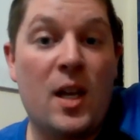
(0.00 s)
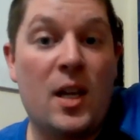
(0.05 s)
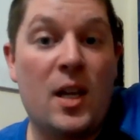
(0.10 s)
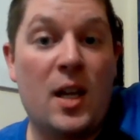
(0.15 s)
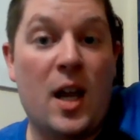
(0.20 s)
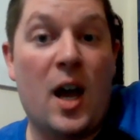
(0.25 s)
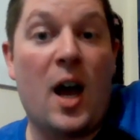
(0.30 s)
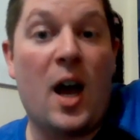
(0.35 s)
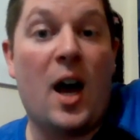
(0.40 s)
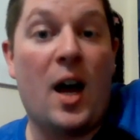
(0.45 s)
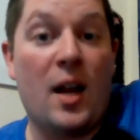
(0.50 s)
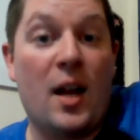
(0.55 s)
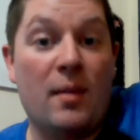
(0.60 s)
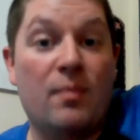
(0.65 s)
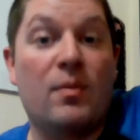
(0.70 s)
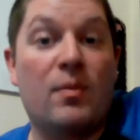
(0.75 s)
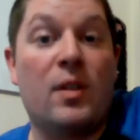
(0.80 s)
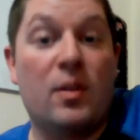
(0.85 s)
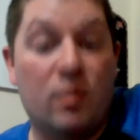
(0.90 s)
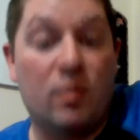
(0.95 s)

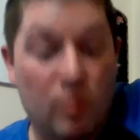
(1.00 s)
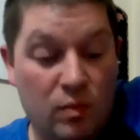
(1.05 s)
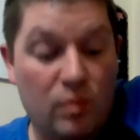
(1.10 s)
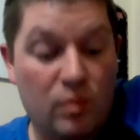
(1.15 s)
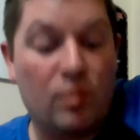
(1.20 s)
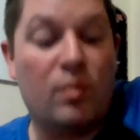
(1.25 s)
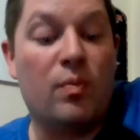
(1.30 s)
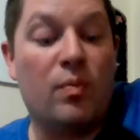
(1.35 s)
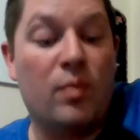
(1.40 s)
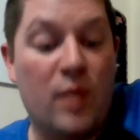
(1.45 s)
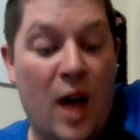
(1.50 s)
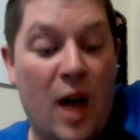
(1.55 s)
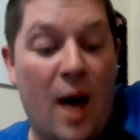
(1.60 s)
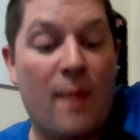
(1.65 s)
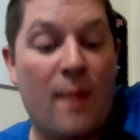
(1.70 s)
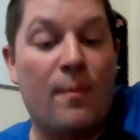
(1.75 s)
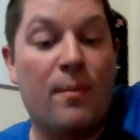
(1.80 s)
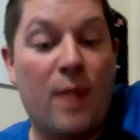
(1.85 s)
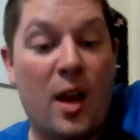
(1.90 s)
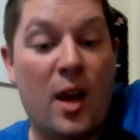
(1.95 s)

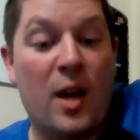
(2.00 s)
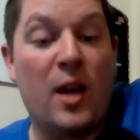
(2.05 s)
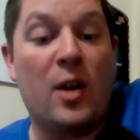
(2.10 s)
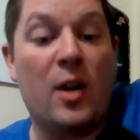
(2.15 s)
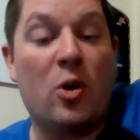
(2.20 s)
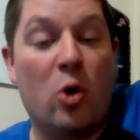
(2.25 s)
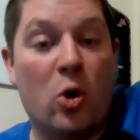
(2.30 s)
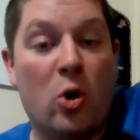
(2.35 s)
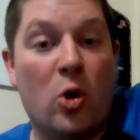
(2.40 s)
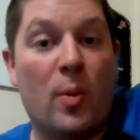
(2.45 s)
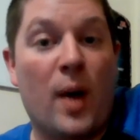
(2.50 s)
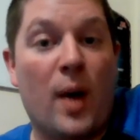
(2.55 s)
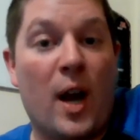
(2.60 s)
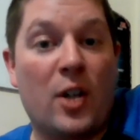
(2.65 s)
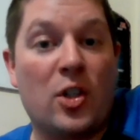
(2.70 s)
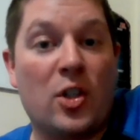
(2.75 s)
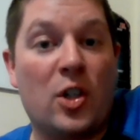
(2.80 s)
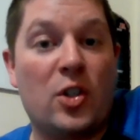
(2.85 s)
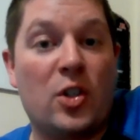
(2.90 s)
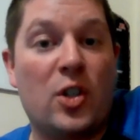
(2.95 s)
not many
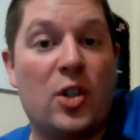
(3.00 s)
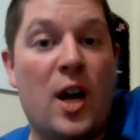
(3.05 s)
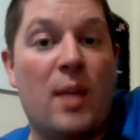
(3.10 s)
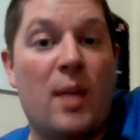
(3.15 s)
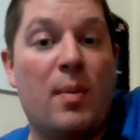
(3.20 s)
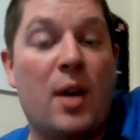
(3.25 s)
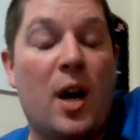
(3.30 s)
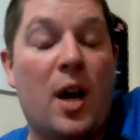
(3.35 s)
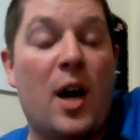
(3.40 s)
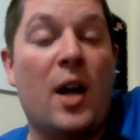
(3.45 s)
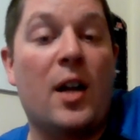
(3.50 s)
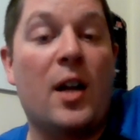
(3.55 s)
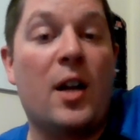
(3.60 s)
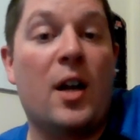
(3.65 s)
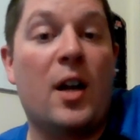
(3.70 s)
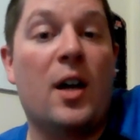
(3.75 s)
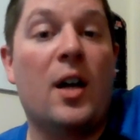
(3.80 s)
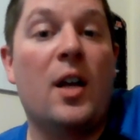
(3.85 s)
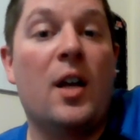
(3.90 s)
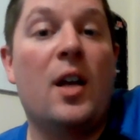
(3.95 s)
cornerbacks are signed beyond
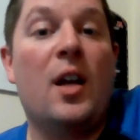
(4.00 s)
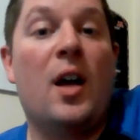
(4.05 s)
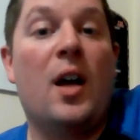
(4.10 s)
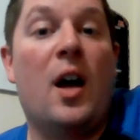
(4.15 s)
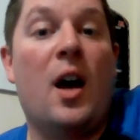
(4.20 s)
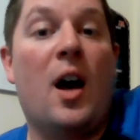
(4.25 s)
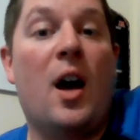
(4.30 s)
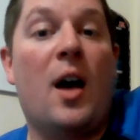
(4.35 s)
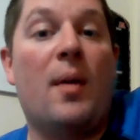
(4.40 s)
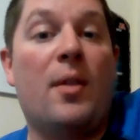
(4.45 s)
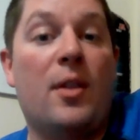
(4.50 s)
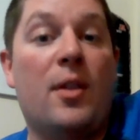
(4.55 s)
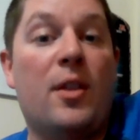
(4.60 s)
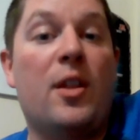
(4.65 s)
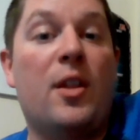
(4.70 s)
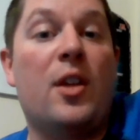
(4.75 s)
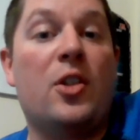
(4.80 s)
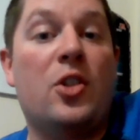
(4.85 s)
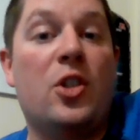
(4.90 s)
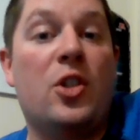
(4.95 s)

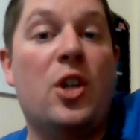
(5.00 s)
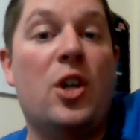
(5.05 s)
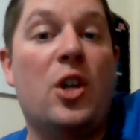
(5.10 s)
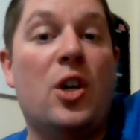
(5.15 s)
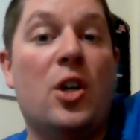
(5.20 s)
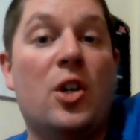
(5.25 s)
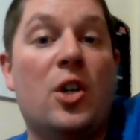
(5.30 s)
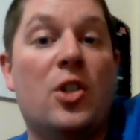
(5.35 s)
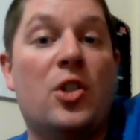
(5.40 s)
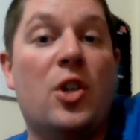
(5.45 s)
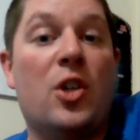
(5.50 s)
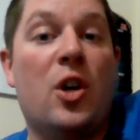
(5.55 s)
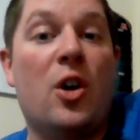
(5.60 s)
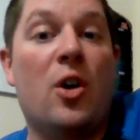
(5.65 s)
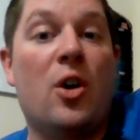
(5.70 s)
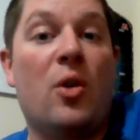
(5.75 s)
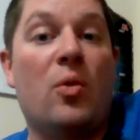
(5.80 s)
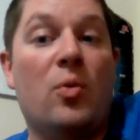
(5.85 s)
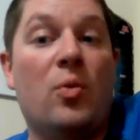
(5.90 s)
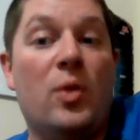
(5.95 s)
this year,
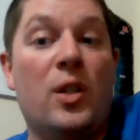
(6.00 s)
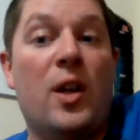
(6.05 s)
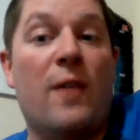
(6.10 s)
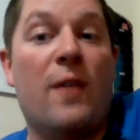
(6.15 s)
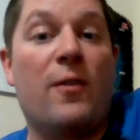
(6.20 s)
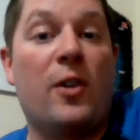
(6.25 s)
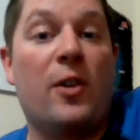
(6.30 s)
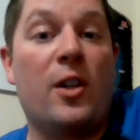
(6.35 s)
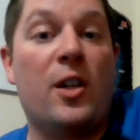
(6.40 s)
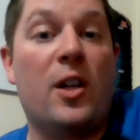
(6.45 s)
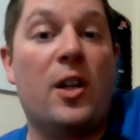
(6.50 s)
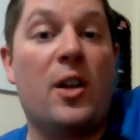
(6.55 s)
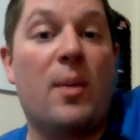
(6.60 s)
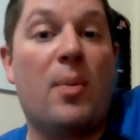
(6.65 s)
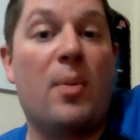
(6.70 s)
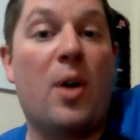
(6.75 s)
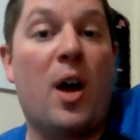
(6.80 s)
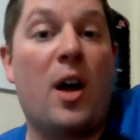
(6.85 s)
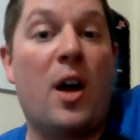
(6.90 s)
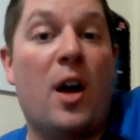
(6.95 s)
so we definitely need to
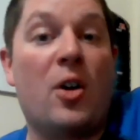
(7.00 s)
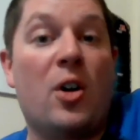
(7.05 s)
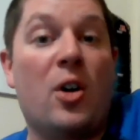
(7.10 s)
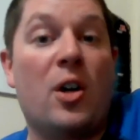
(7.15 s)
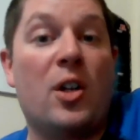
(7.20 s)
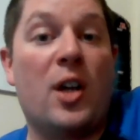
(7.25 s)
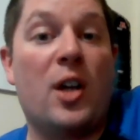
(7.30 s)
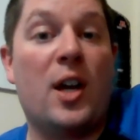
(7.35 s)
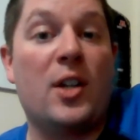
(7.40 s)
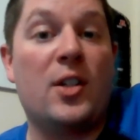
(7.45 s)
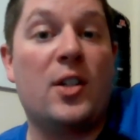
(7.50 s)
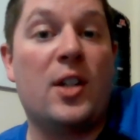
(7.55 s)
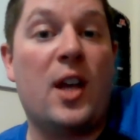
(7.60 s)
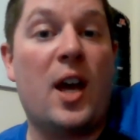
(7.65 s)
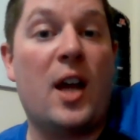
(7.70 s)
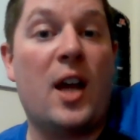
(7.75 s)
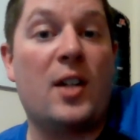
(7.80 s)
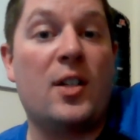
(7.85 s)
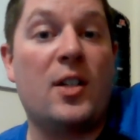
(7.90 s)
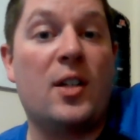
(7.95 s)
prioritize
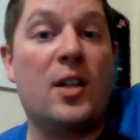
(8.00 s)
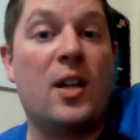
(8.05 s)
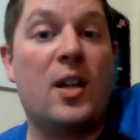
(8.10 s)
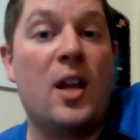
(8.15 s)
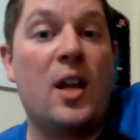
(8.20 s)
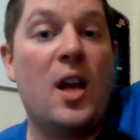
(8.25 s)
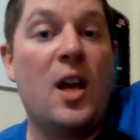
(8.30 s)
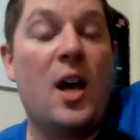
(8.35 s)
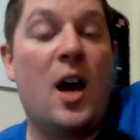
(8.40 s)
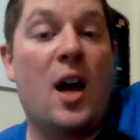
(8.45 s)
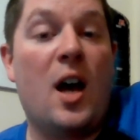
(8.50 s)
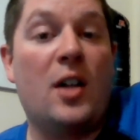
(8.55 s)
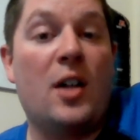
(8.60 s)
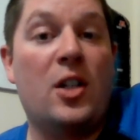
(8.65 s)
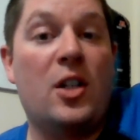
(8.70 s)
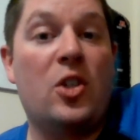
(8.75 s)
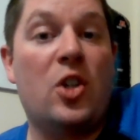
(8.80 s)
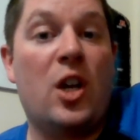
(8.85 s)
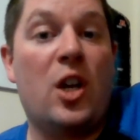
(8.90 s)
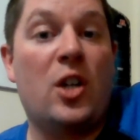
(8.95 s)
that. And
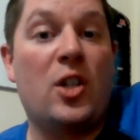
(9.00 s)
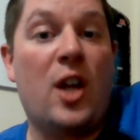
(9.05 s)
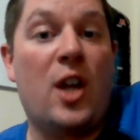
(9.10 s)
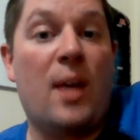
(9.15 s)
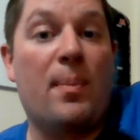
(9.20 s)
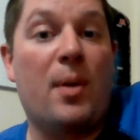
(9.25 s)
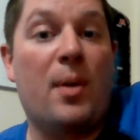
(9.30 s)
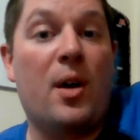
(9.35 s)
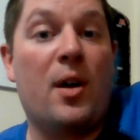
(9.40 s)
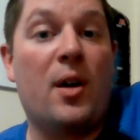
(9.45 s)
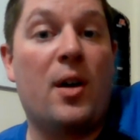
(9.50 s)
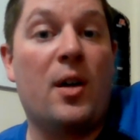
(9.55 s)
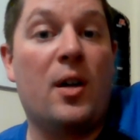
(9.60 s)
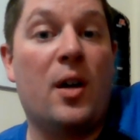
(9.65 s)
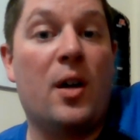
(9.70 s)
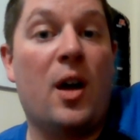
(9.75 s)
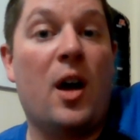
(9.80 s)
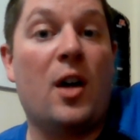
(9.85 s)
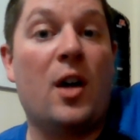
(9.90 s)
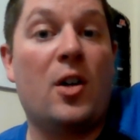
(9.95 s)
TJ
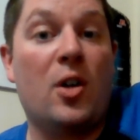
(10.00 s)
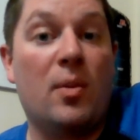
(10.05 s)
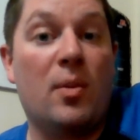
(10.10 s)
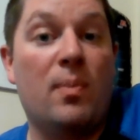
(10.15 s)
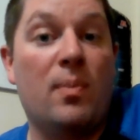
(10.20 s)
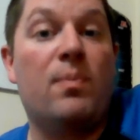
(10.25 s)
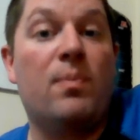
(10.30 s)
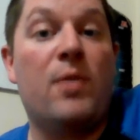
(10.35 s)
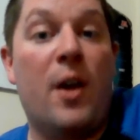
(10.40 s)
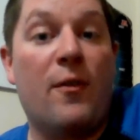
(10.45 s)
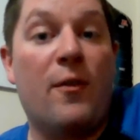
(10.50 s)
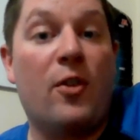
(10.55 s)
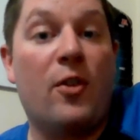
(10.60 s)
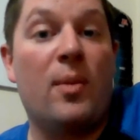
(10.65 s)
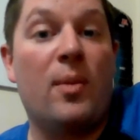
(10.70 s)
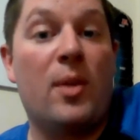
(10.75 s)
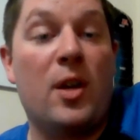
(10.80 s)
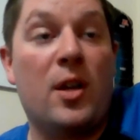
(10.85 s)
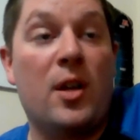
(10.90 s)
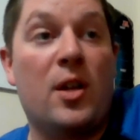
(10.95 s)
Tampa could definitely
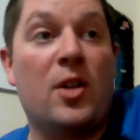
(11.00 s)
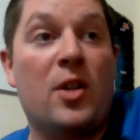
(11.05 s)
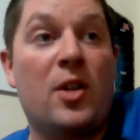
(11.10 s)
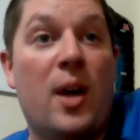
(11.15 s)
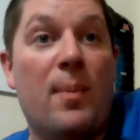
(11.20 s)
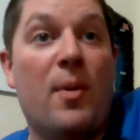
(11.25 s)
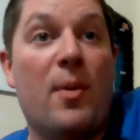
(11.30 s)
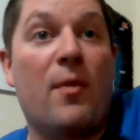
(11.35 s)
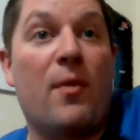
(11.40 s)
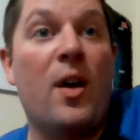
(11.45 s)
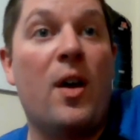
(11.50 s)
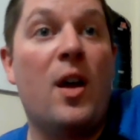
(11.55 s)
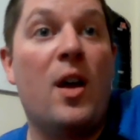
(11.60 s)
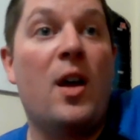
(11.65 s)
be the type of